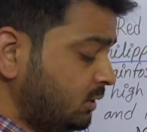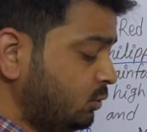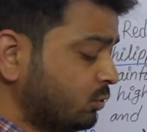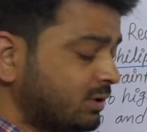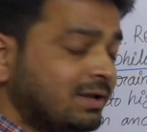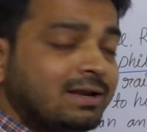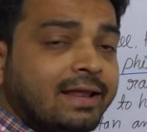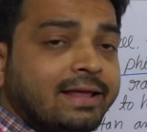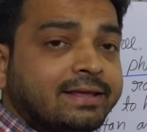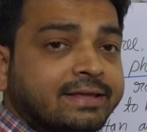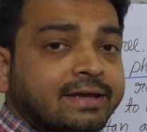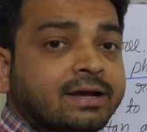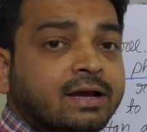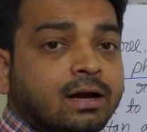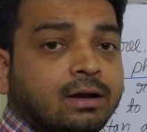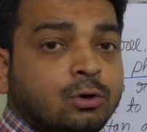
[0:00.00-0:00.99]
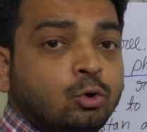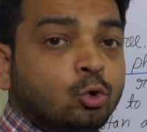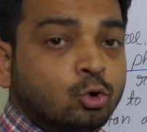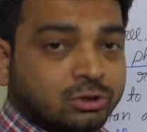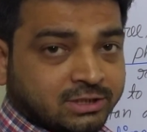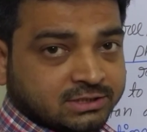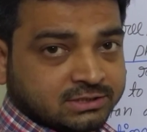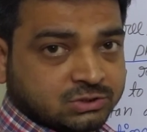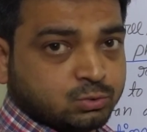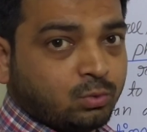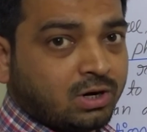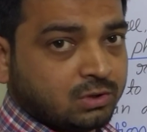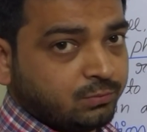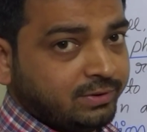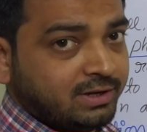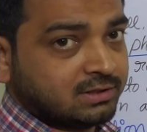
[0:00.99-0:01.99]
looking like a lotus.
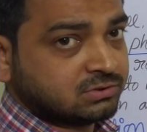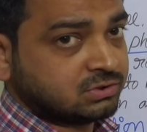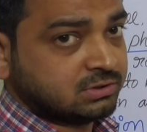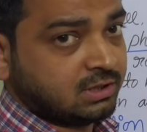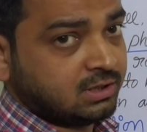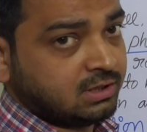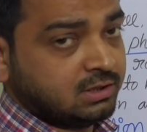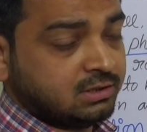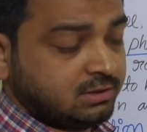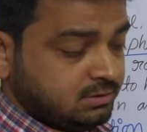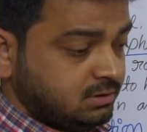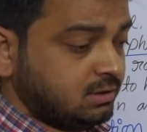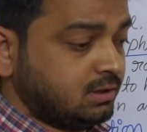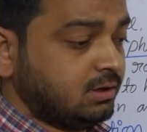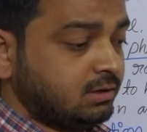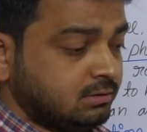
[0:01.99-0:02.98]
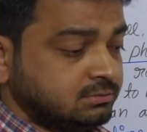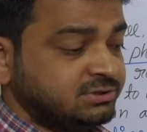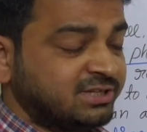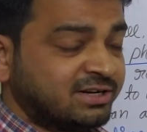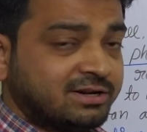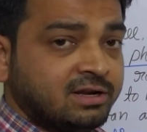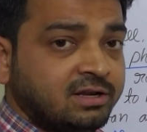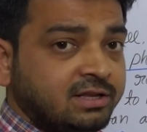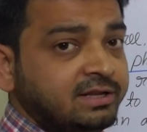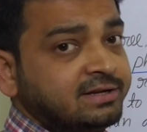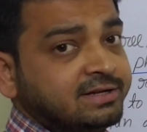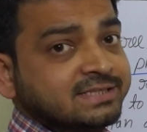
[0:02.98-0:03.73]
What we are generally,